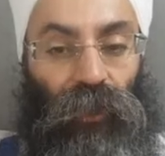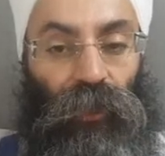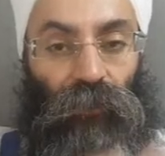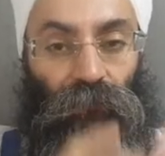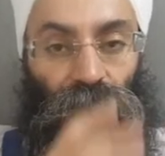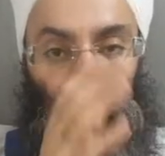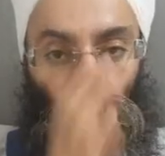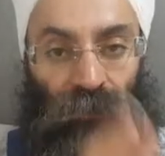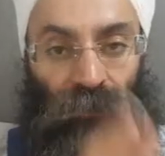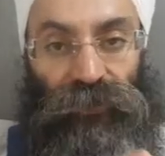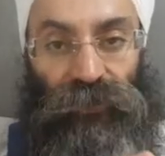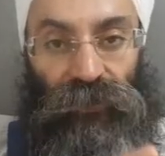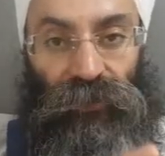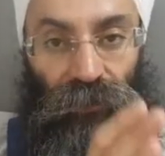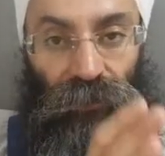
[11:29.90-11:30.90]
once
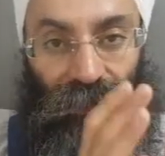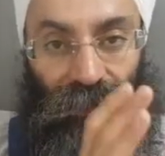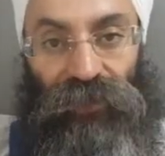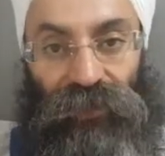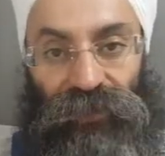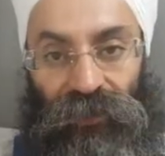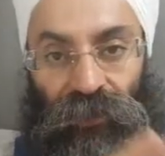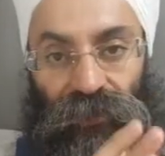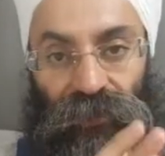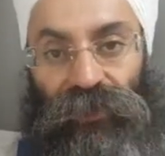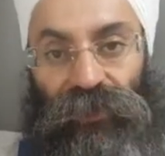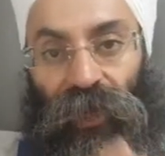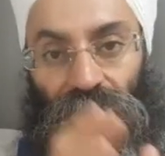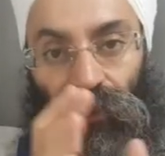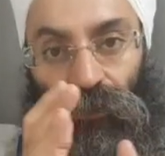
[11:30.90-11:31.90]
the laziness
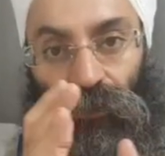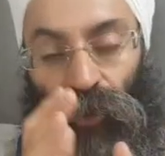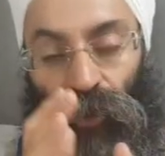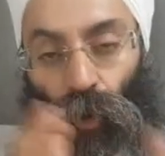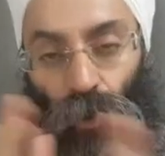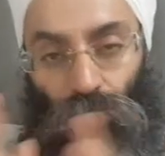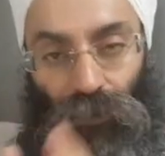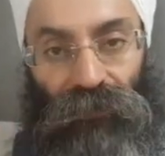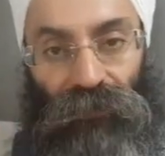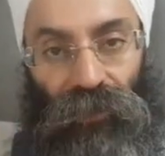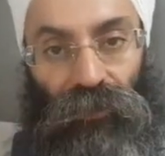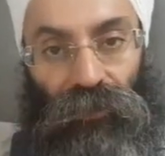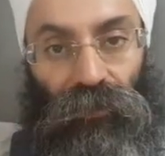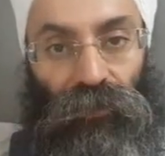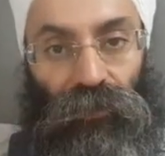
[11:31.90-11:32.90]
go
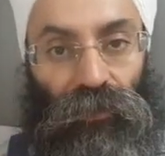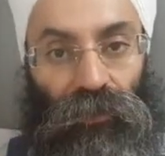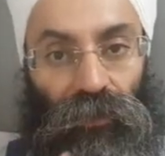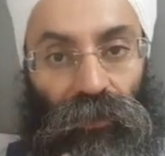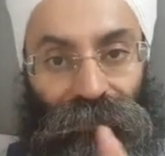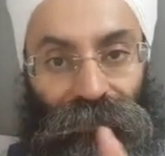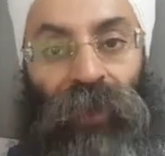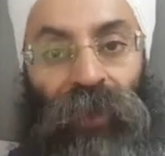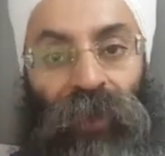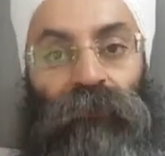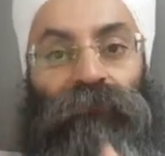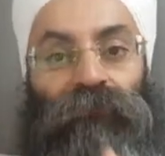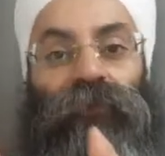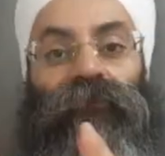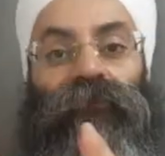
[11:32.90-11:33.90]
away, then
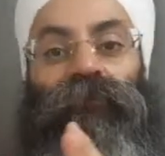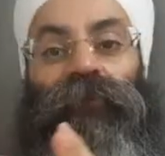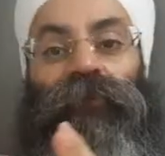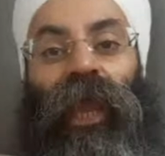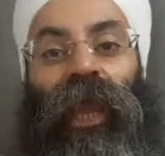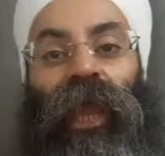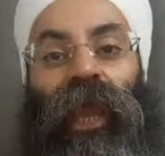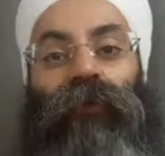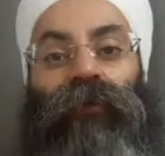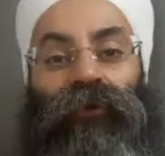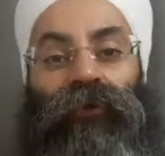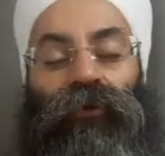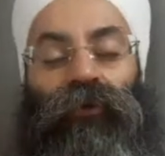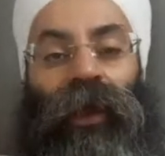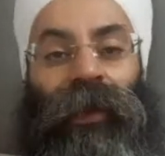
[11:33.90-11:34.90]
we will be able to
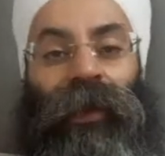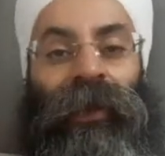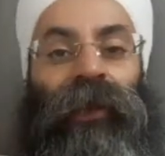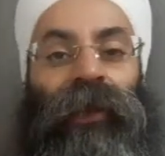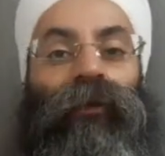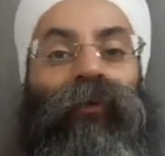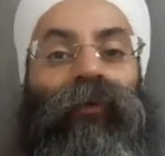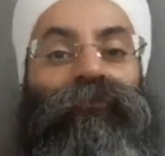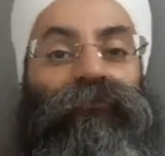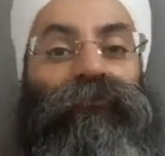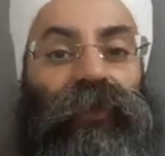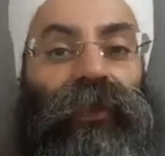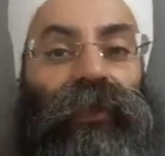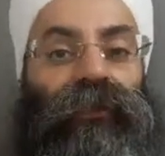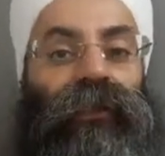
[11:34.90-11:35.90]
connect or
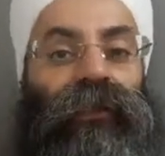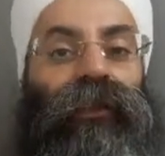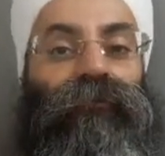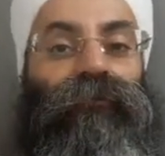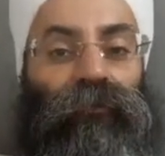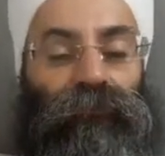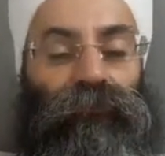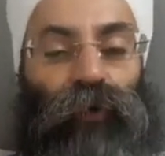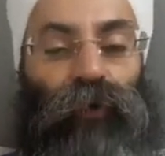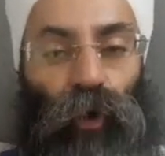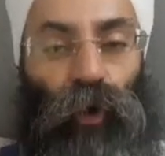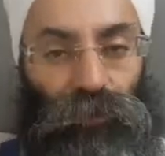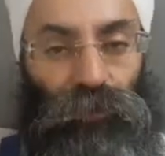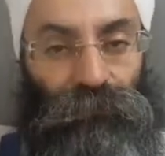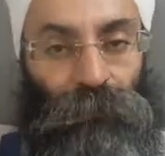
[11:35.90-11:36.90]
feel the love of
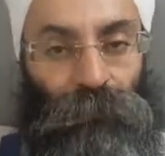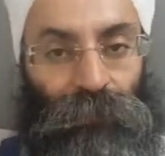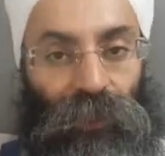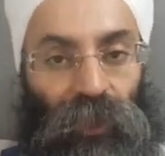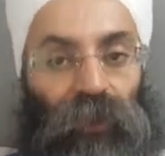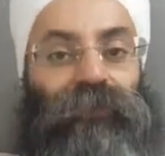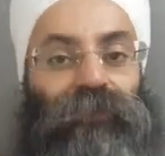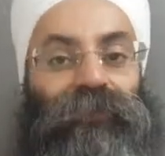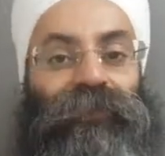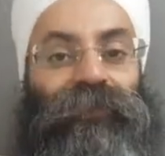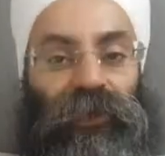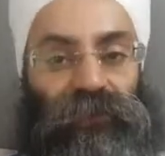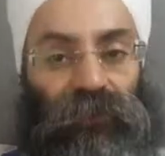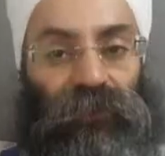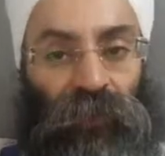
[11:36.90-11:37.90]
God.
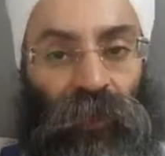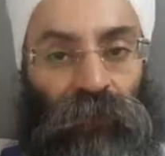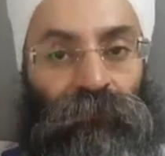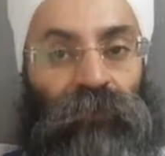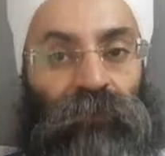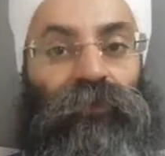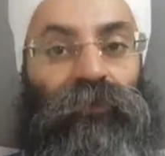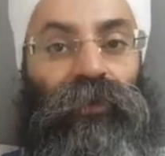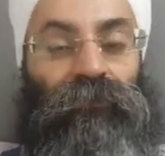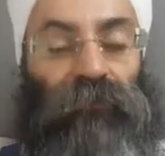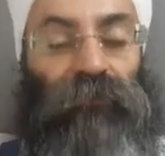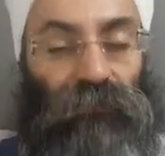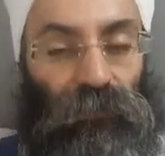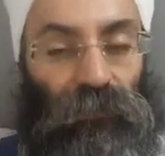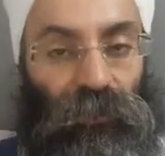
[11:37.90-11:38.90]
That's the time when we
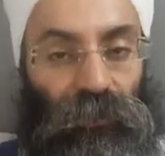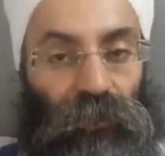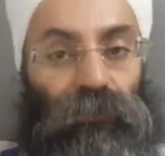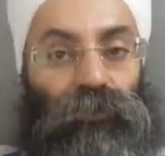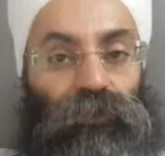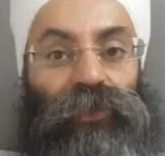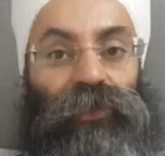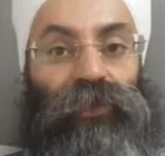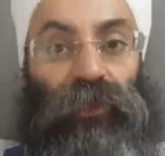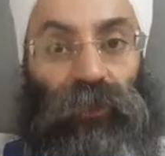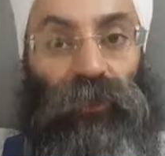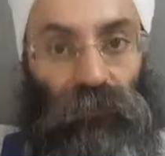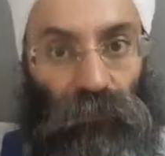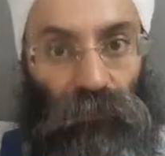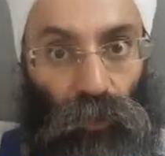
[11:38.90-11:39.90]
will be able to see
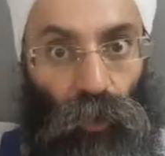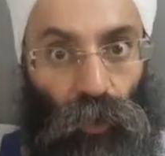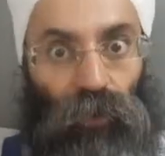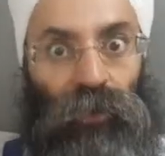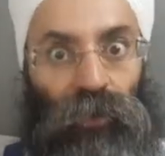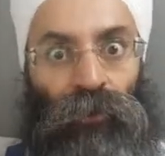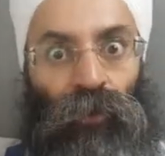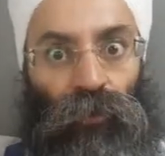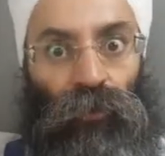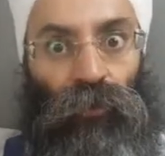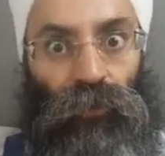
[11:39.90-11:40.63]
God in all.